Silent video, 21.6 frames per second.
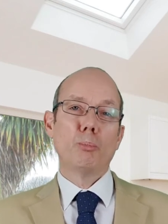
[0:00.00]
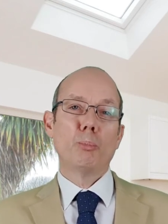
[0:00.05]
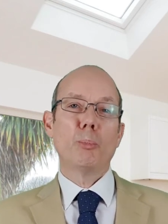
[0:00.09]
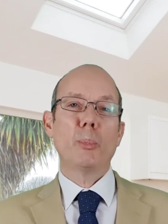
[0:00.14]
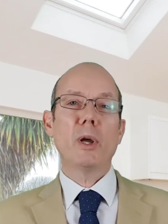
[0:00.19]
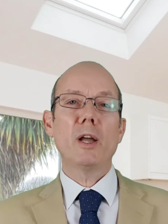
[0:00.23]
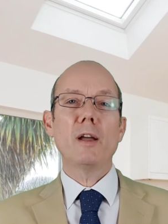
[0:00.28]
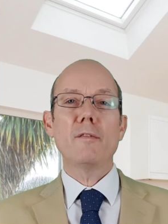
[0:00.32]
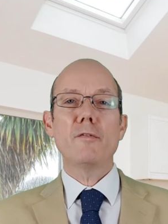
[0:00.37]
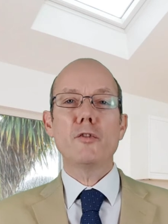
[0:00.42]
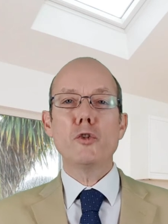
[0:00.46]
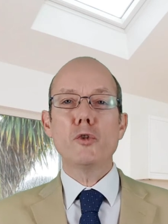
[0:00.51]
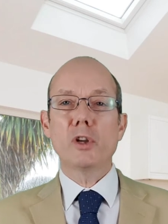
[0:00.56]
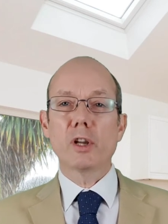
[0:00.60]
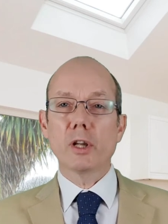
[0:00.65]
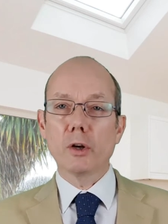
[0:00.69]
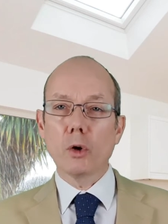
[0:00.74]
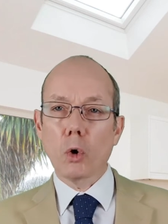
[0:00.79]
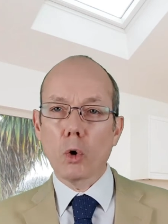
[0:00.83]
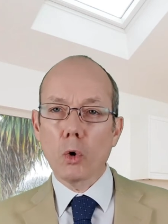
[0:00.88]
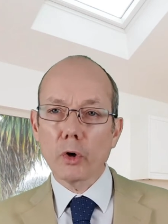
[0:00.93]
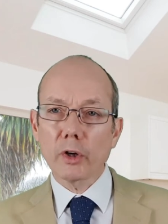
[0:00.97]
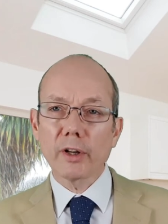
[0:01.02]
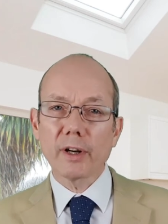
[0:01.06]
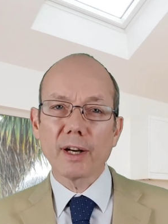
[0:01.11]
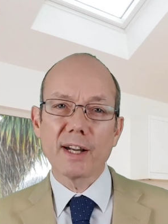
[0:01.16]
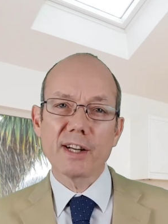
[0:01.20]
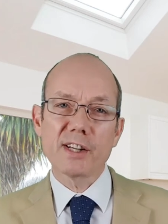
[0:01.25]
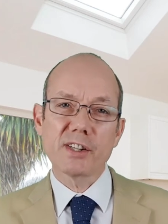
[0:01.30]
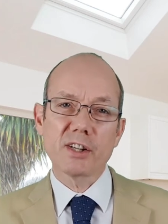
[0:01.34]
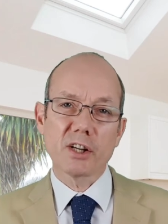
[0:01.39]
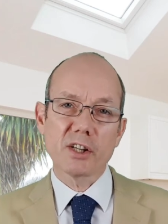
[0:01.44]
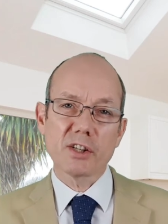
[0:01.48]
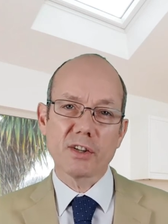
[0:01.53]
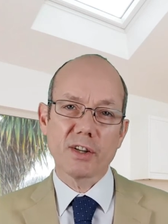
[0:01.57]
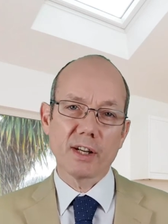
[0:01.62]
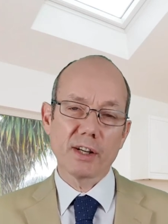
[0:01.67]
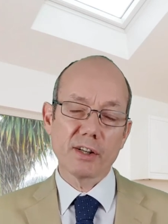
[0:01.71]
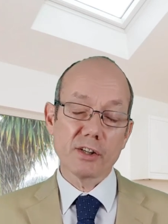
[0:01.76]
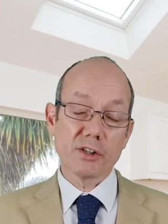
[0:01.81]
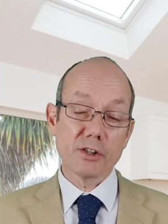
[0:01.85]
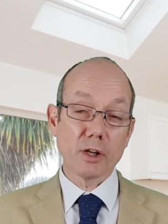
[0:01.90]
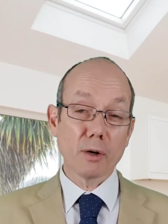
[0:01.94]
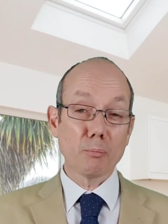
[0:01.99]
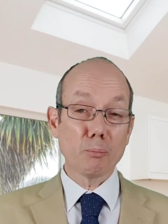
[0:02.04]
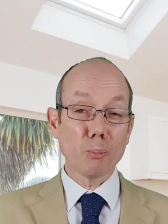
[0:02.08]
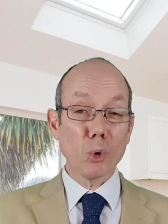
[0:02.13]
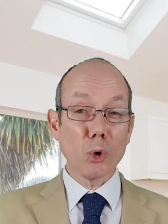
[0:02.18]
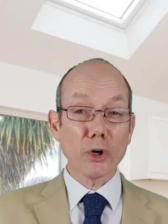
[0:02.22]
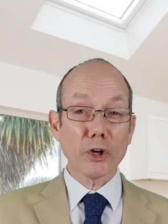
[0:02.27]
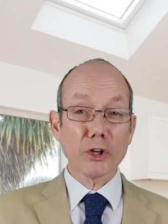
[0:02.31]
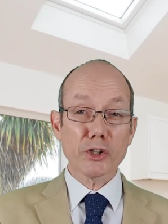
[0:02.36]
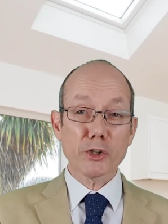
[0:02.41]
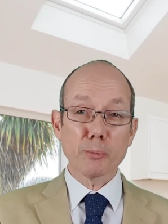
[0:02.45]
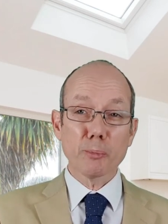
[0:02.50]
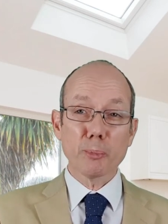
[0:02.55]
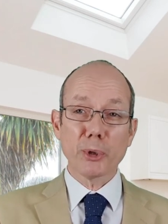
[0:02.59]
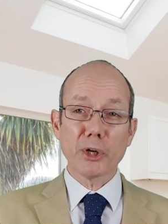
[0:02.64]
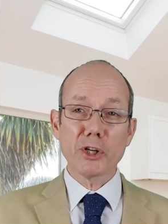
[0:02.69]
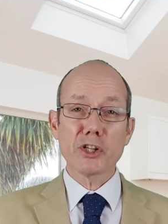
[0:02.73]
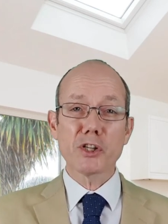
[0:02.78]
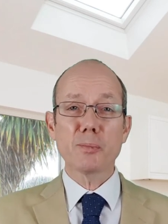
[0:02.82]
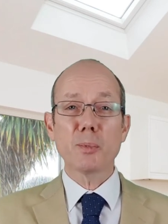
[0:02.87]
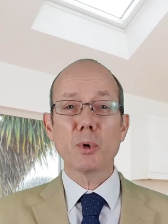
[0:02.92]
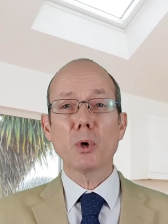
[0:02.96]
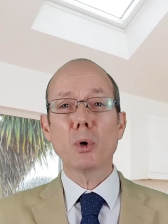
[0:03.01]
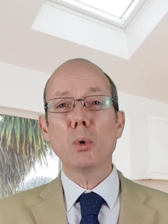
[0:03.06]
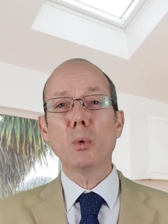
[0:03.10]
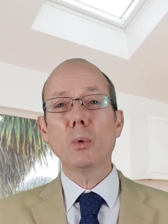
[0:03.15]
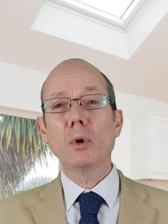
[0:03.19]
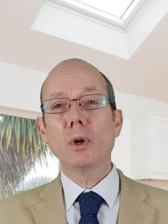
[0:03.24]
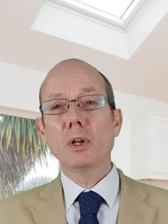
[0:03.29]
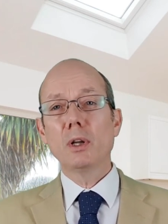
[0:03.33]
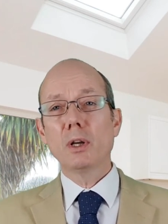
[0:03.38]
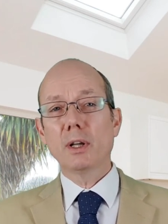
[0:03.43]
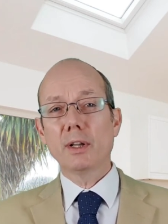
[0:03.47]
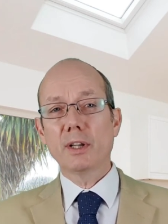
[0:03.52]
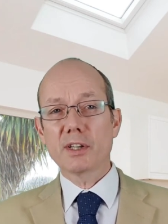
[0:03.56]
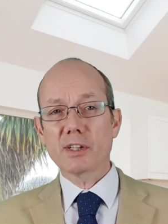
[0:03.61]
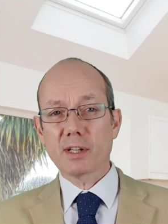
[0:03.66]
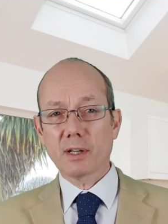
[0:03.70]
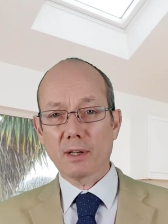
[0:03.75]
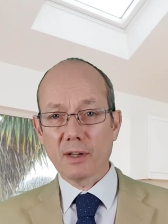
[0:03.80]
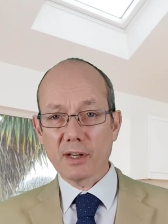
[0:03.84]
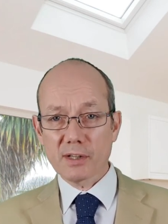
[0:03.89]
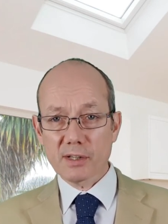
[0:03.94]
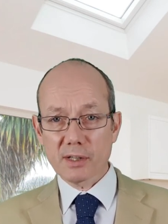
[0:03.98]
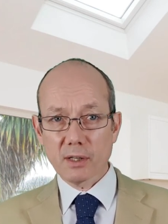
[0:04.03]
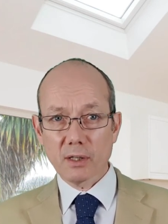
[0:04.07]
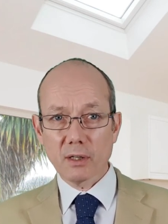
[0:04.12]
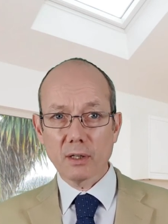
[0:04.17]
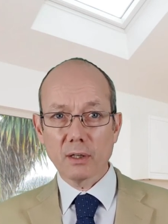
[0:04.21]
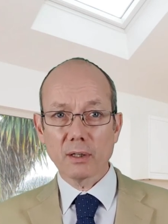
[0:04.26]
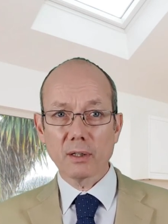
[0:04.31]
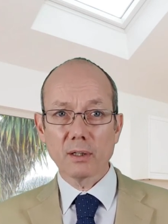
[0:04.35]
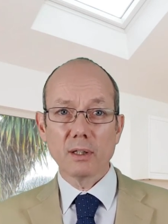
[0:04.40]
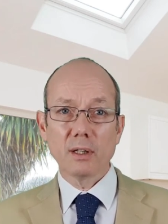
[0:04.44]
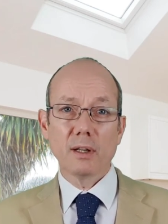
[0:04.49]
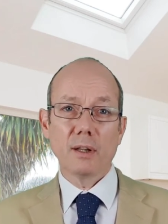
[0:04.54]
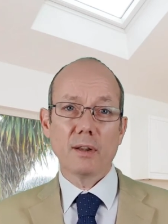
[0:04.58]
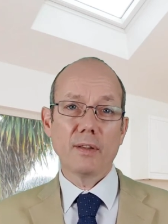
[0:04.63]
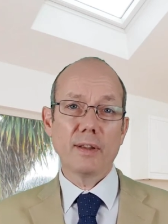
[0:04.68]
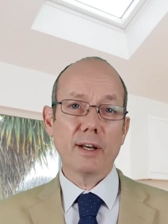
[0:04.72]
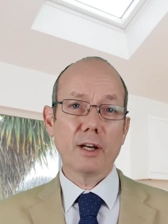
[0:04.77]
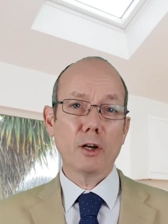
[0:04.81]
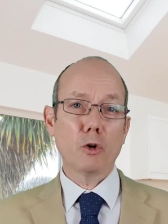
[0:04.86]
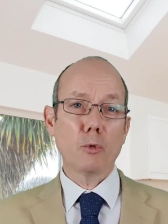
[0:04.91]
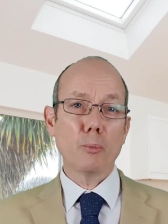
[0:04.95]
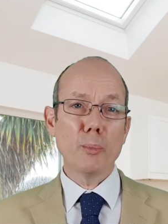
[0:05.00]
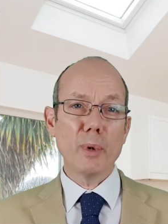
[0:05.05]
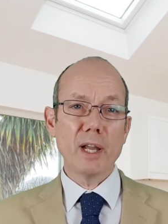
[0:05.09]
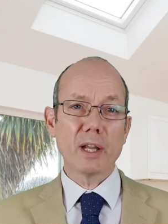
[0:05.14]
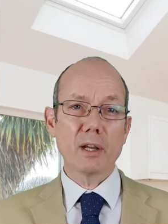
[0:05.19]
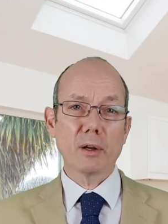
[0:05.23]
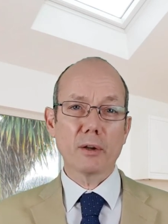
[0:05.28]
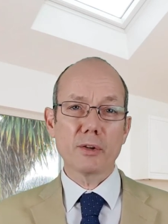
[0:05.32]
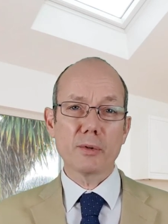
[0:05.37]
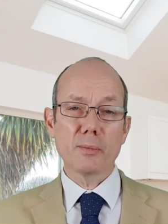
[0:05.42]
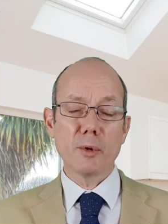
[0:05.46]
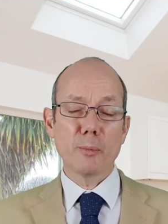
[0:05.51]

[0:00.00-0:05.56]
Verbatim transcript: But if you can organise such things as your mortgage in principle and the solicitor, then it'll make a, the